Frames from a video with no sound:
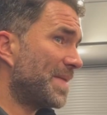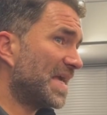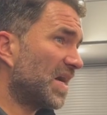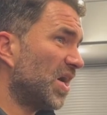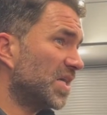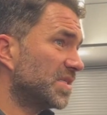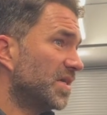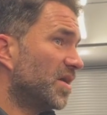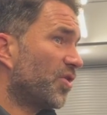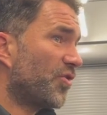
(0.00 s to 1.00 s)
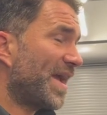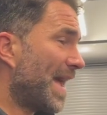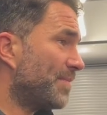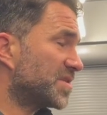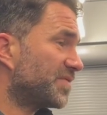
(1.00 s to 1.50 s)
big card, great
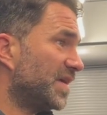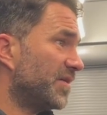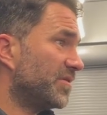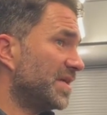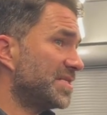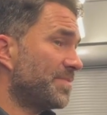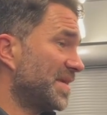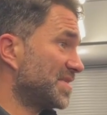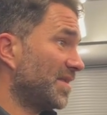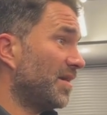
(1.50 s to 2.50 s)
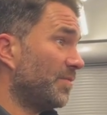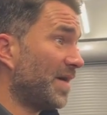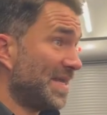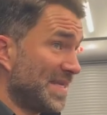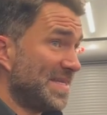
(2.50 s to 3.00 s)
atmosphere, and he's a big star,
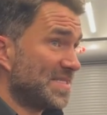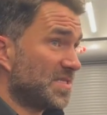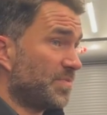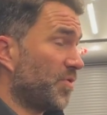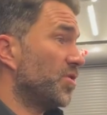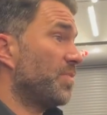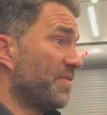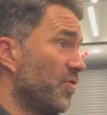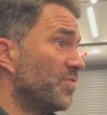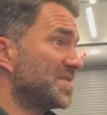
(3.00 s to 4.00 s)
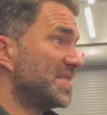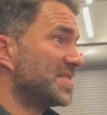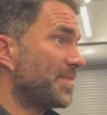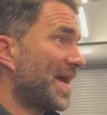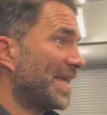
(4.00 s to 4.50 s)
but he needs to put the performances
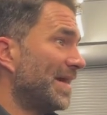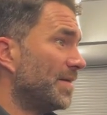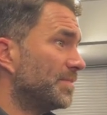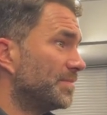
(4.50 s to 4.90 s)
to back it up.